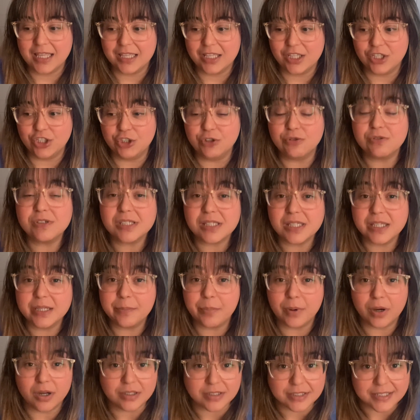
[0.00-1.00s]
You sleep
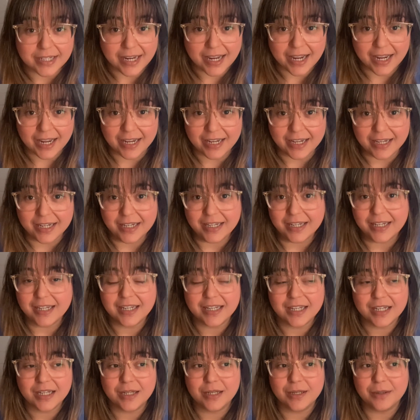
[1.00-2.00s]
all day
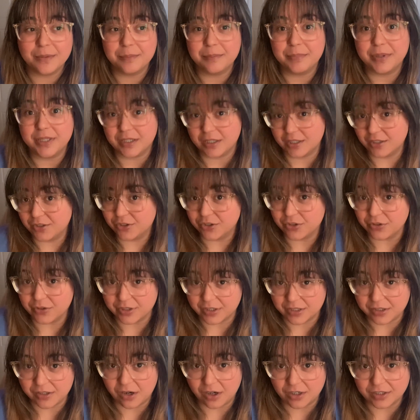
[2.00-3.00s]
because you're
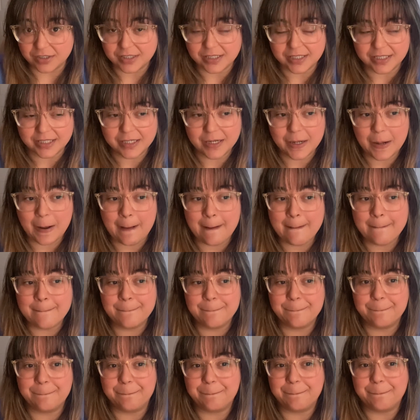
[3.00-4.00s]
exhausted,
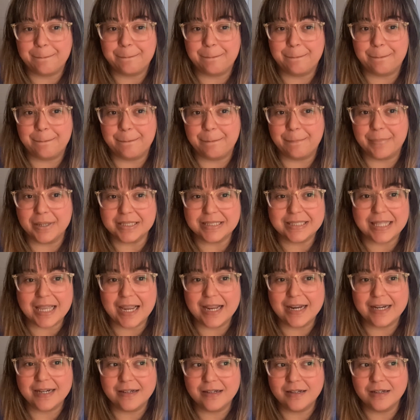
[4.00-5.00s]
but
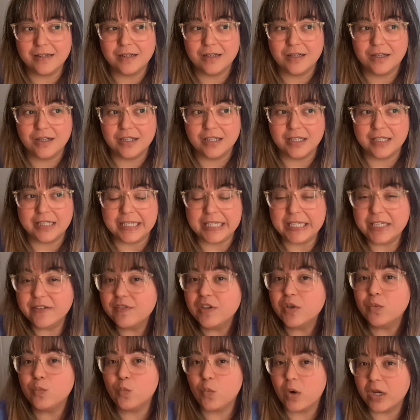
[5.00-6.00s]
then
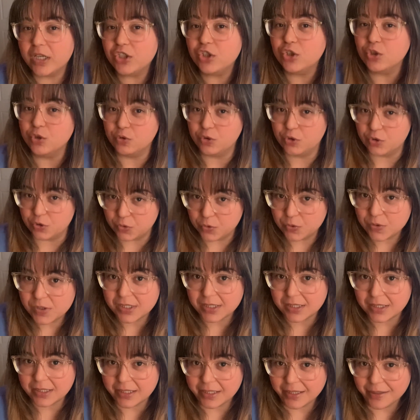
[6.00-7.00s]
even when you do
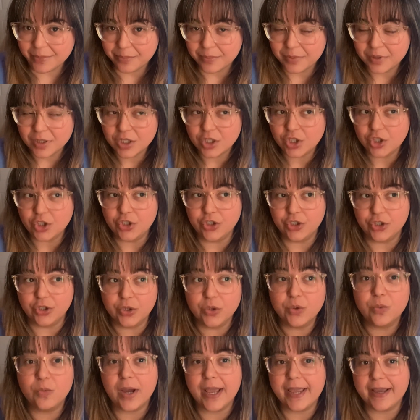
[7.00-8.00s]
sleep,
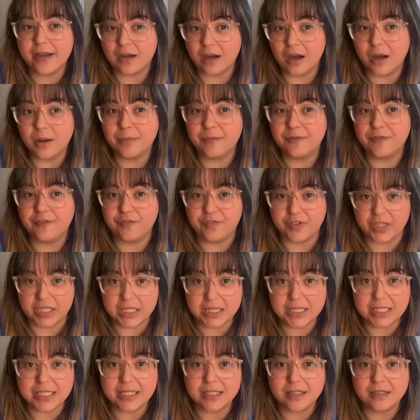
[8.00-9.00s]
you wake up
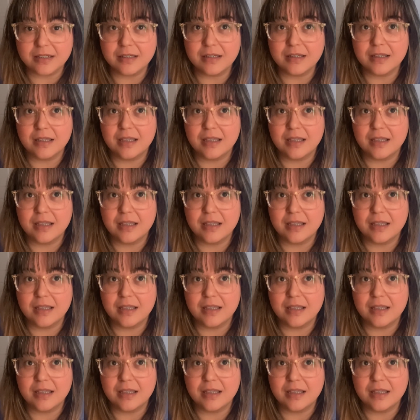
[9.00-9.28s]
feeling